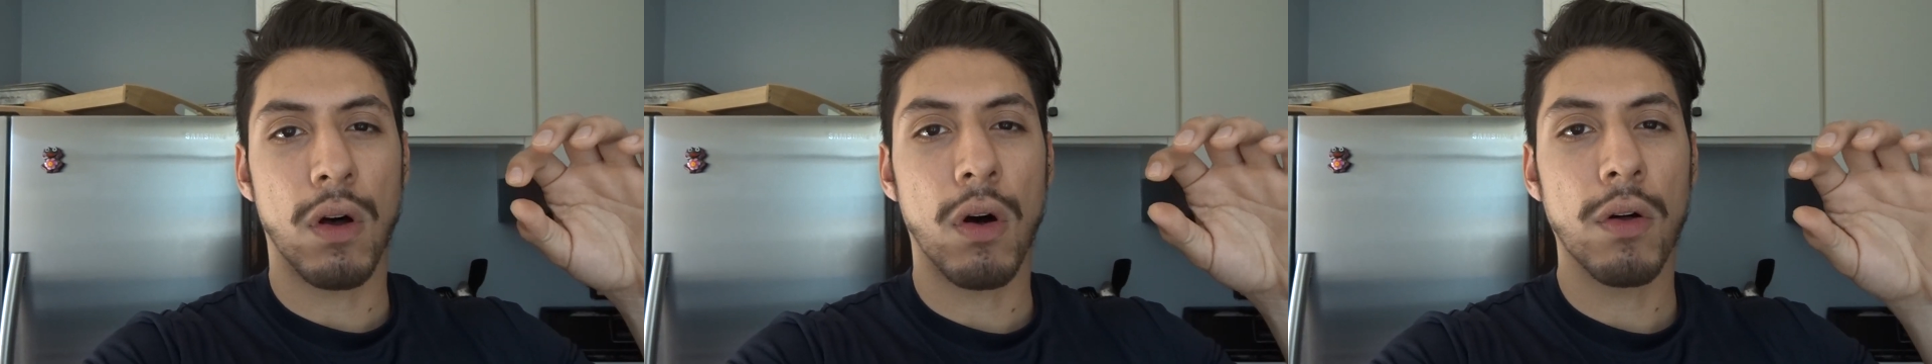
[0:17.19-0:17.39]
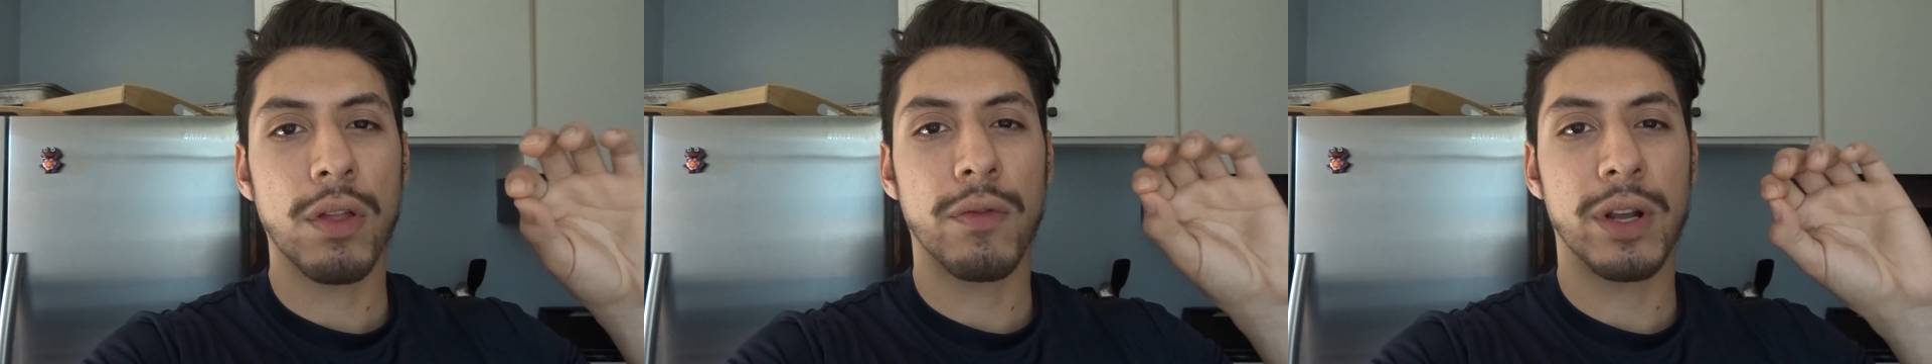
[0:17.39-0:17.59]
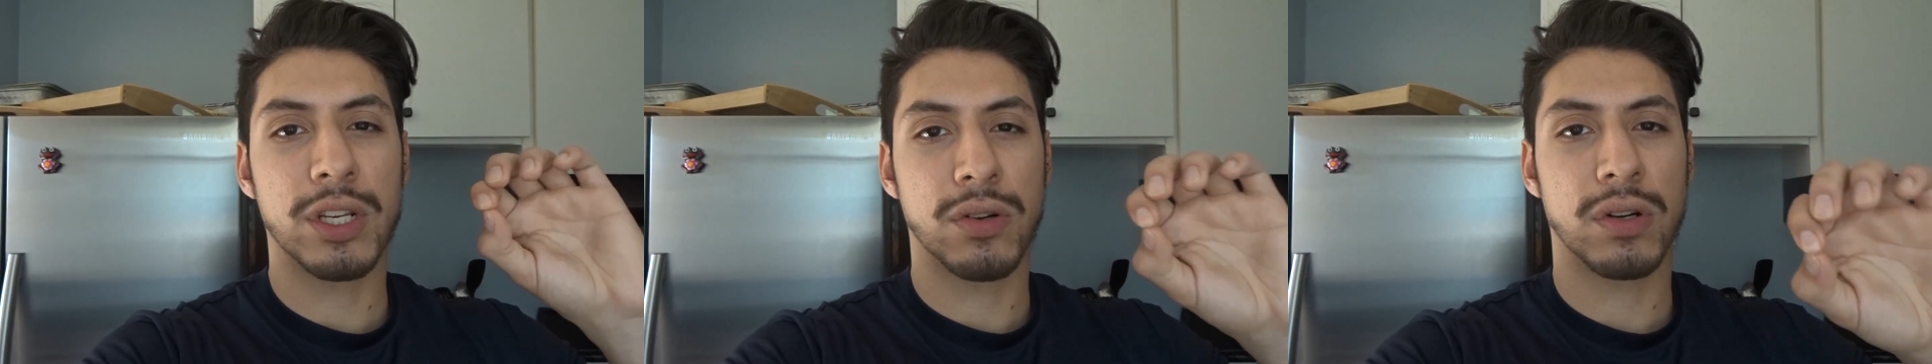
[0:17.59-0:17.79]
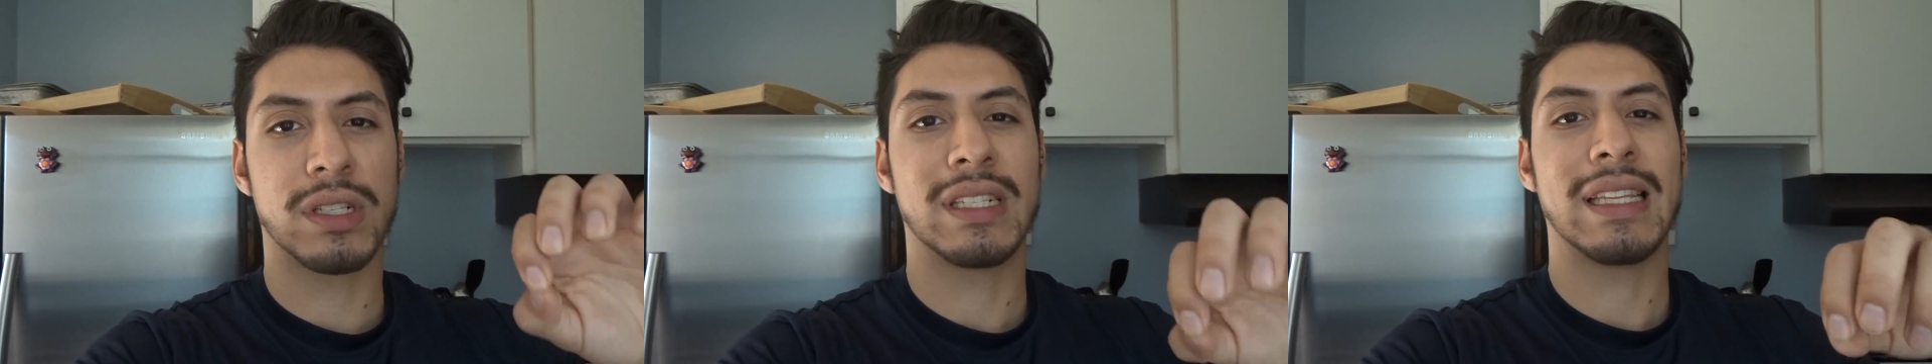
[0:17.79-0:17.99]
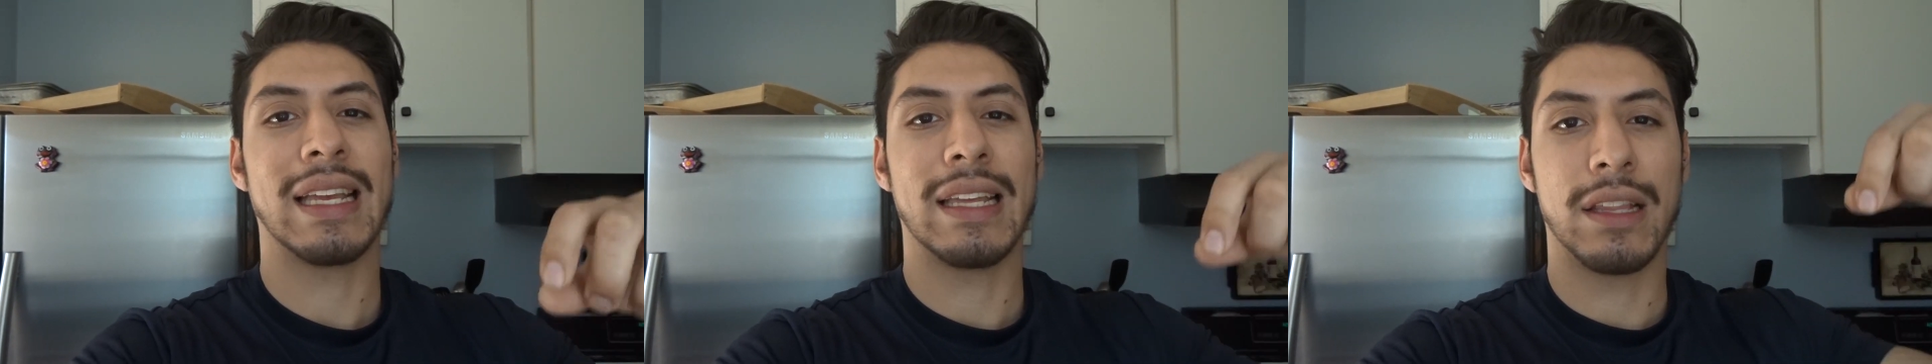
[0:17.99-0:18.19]
all the
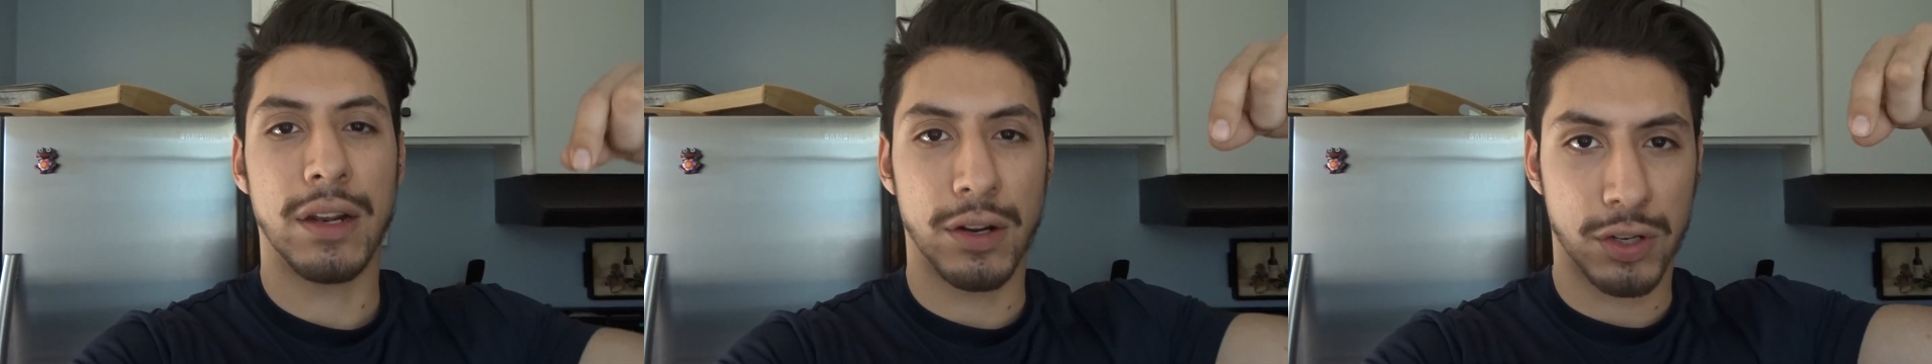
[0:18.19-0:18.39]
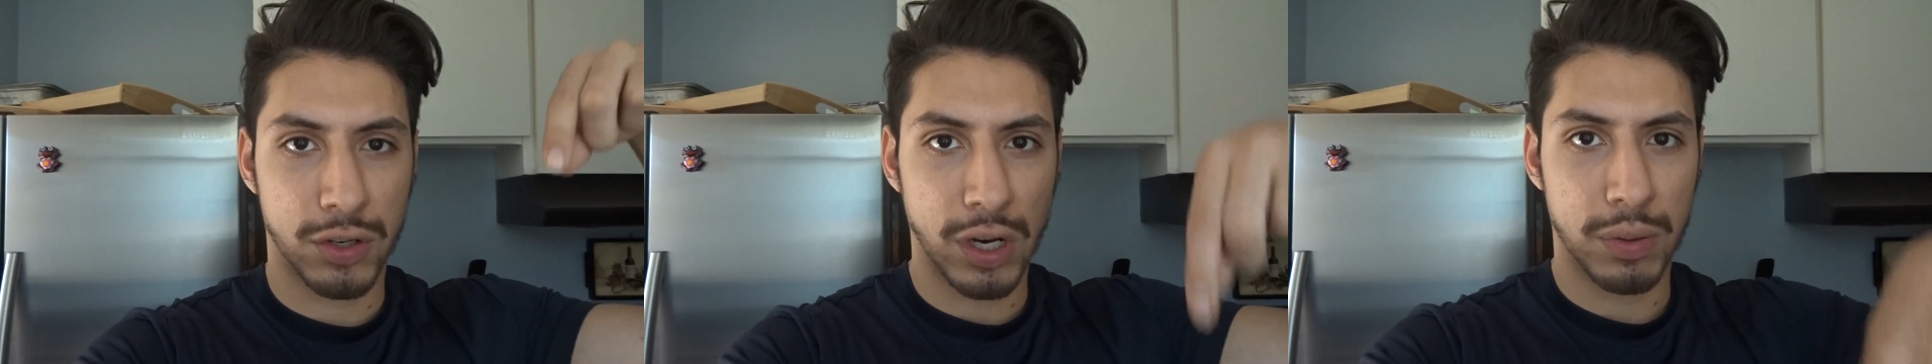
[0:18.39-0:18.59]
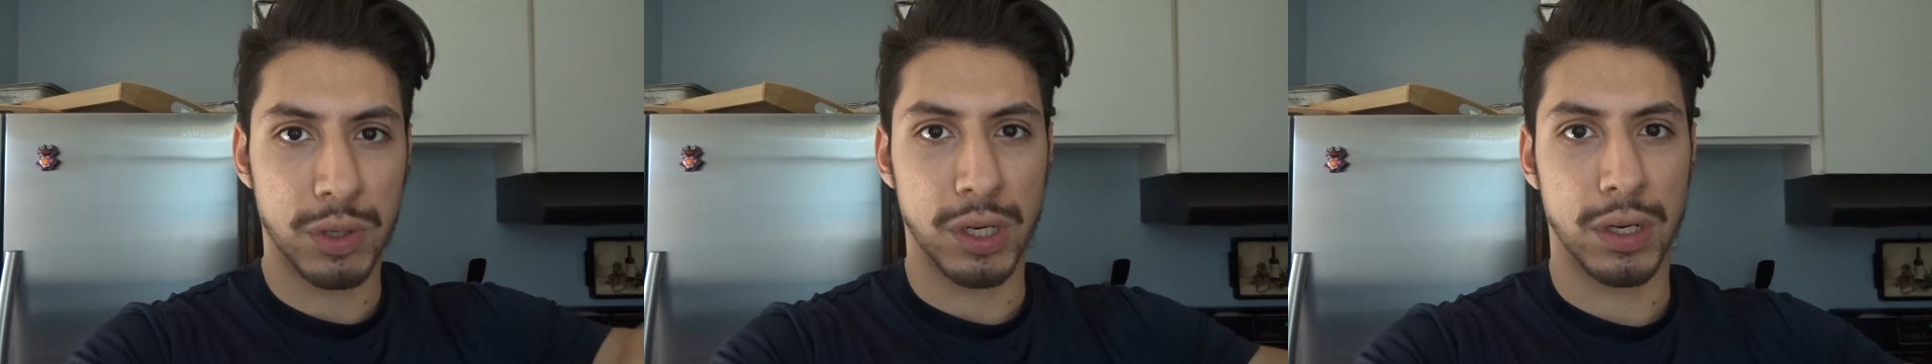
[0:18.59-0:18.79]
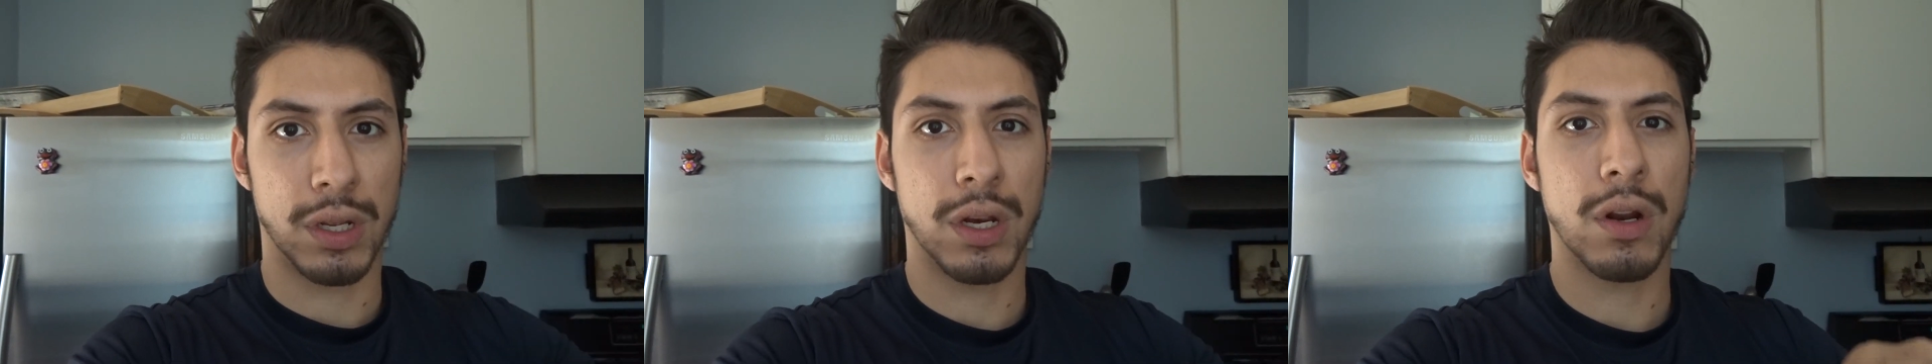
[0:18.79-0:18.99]
resources in the description.